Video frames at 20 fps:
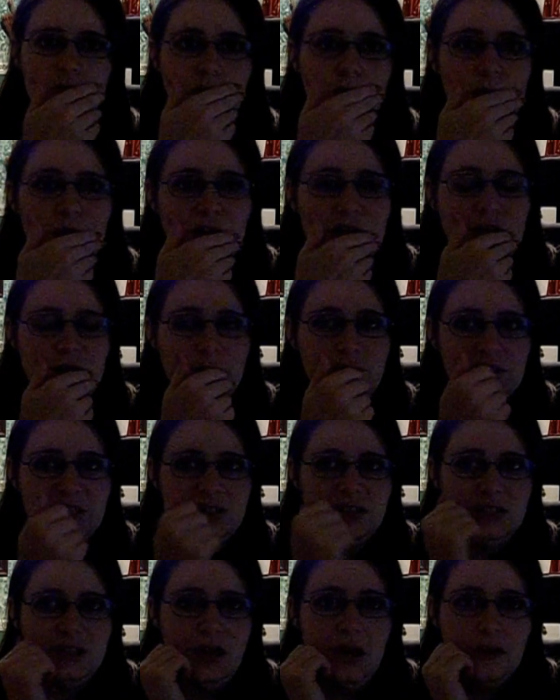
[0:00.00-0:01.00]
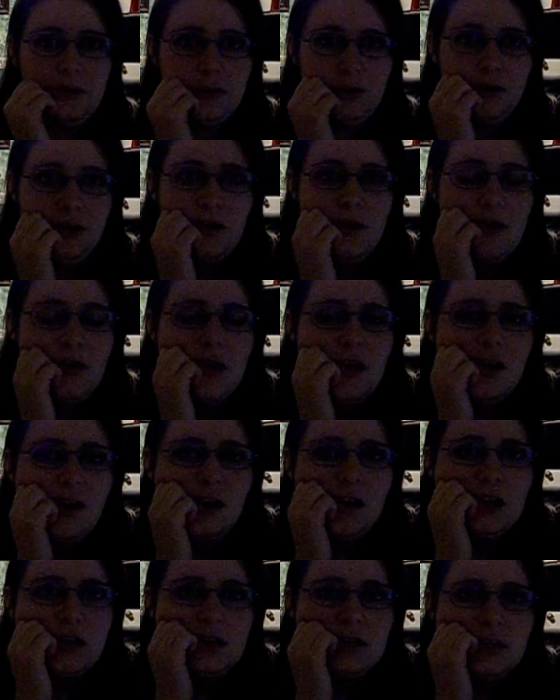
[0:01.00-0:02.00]
water mixed together
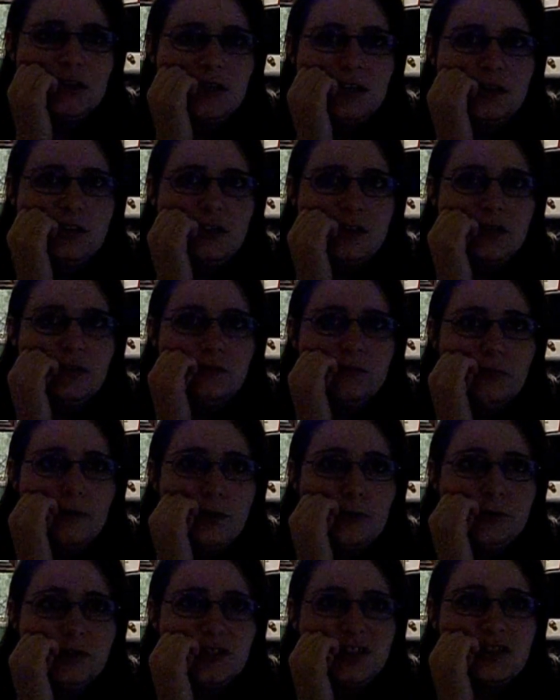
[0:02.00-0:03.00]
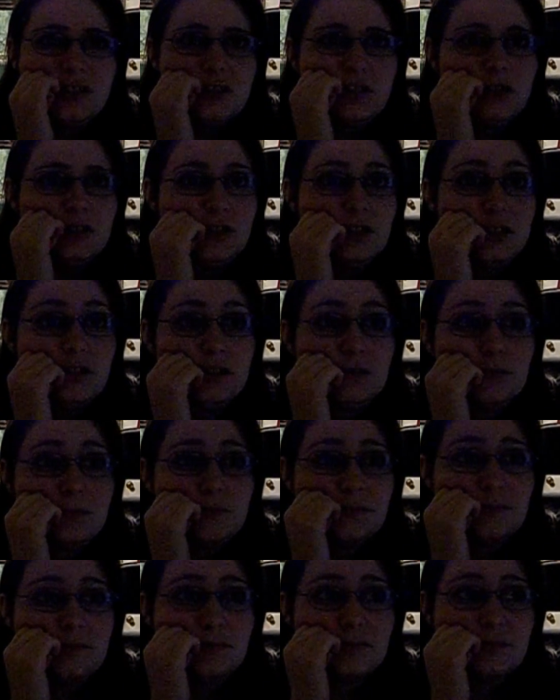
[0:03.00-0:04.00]
and frozen,
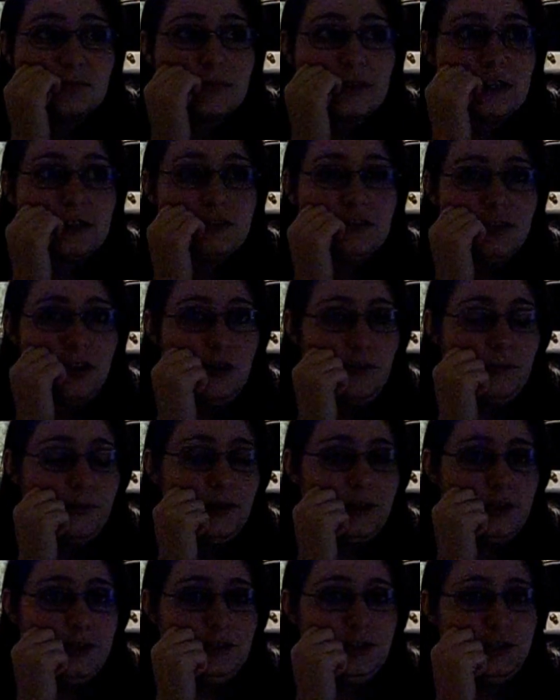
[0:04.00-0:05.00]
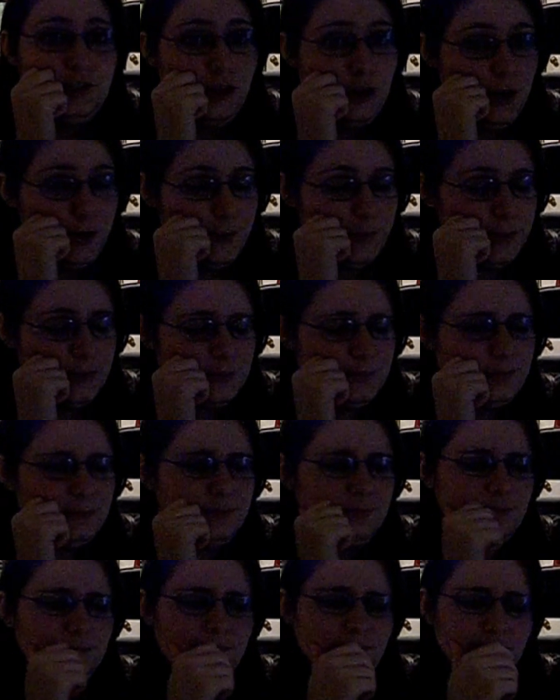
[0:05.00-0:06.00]
and it's not really sharp.
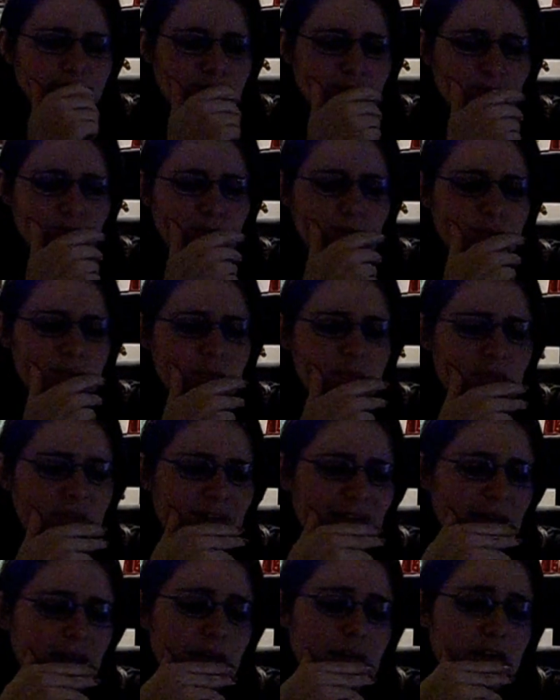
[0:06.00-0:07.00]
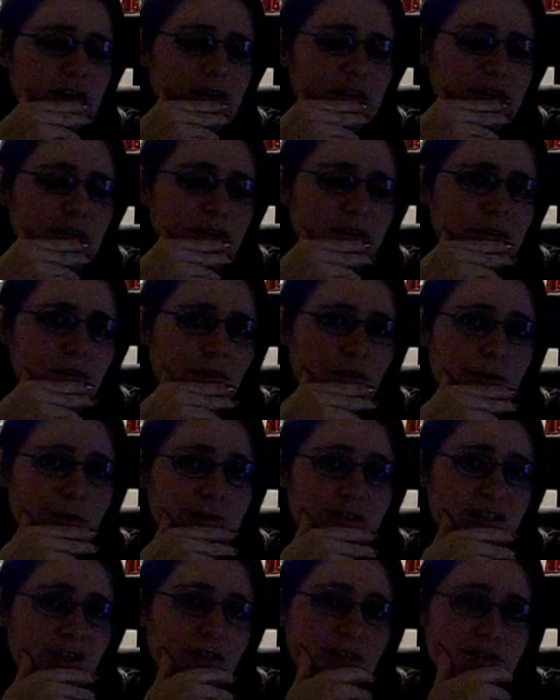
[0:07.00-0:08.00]
And
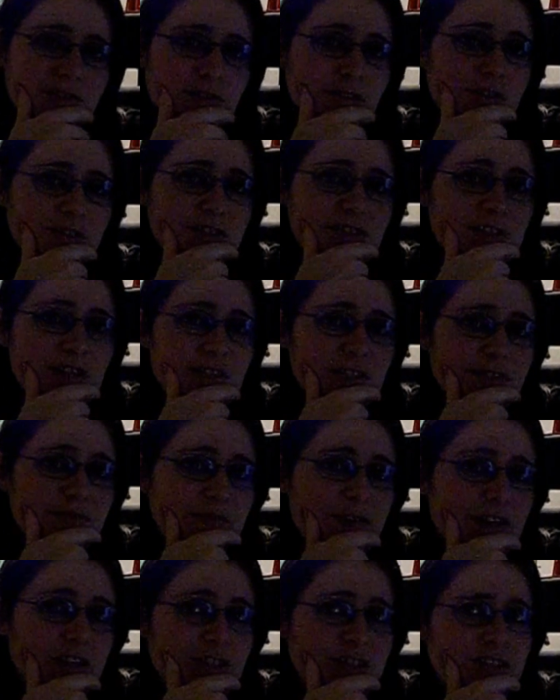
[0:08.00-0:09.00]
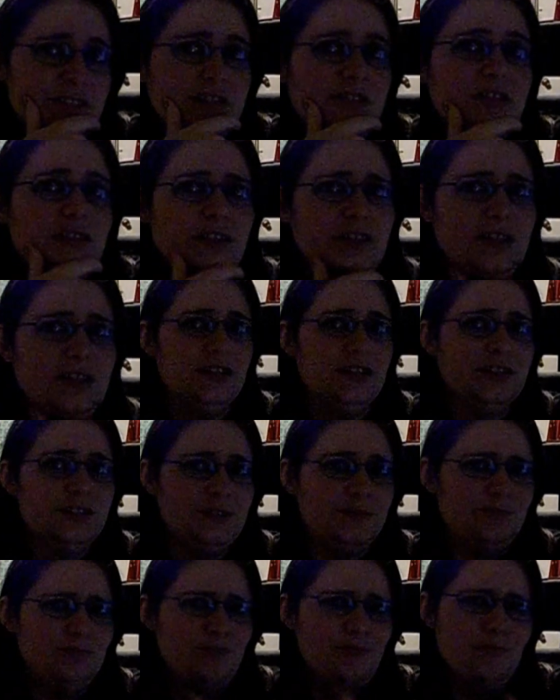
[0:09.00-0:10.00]
those cuts on this guy's face,
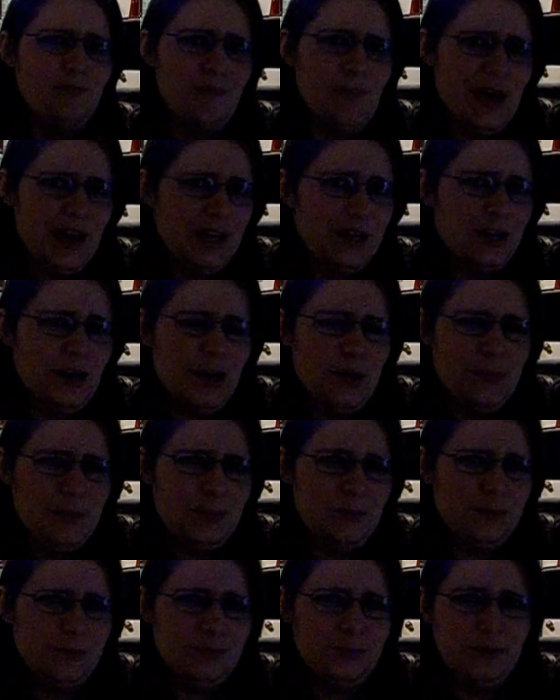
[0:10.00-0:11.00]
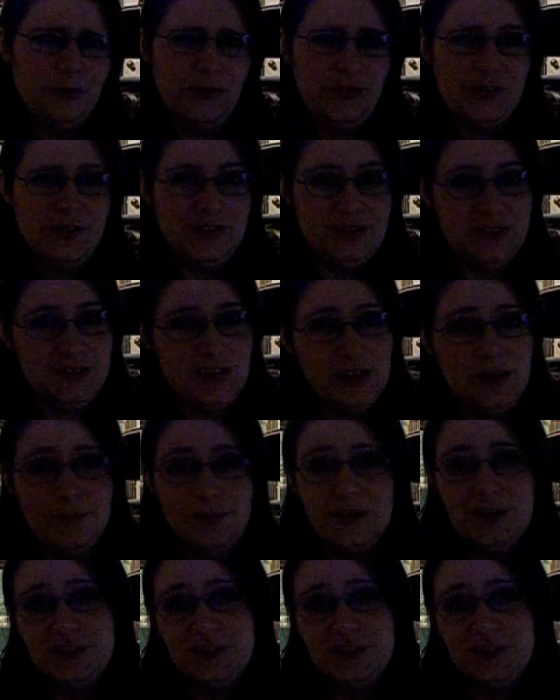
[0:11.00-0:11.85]
it's makeup with the same